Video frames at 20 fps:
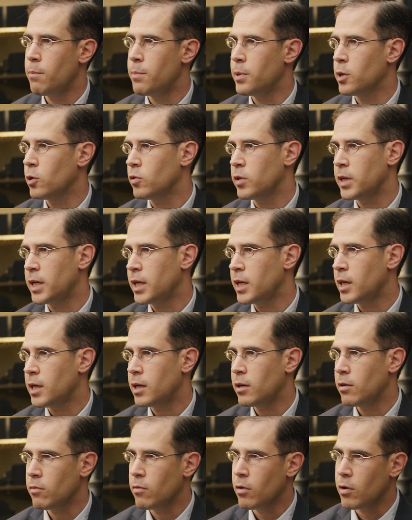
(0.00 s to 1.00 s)

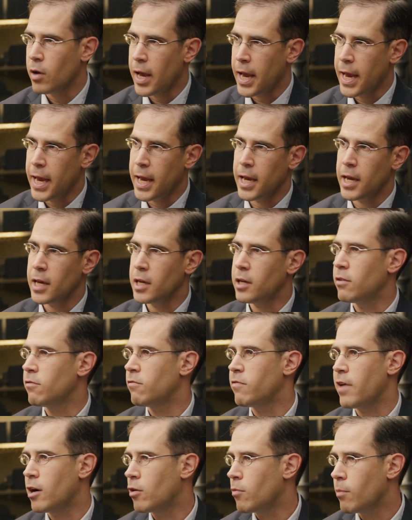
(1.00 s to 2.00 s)
building a
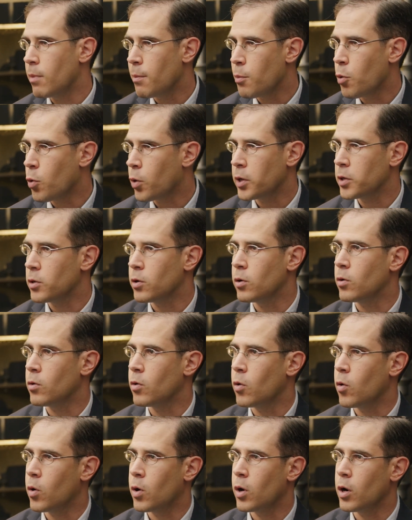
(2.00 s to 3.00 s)
Confederate memorial
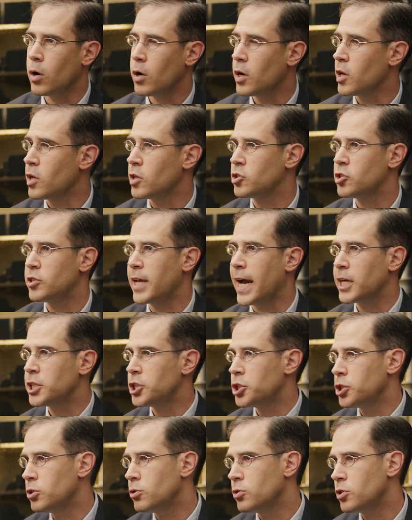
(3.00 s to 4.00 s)
or a
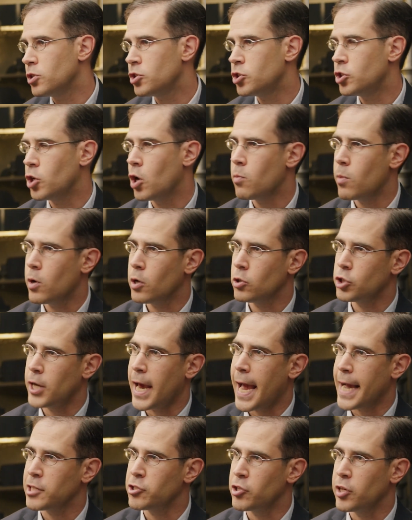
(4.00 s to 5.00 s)
statue to Stonewall
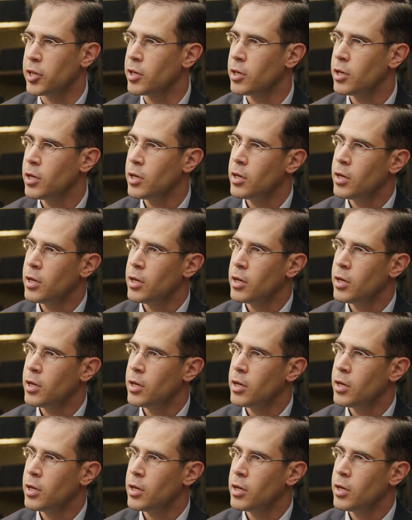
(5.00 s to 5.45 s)
Jackson,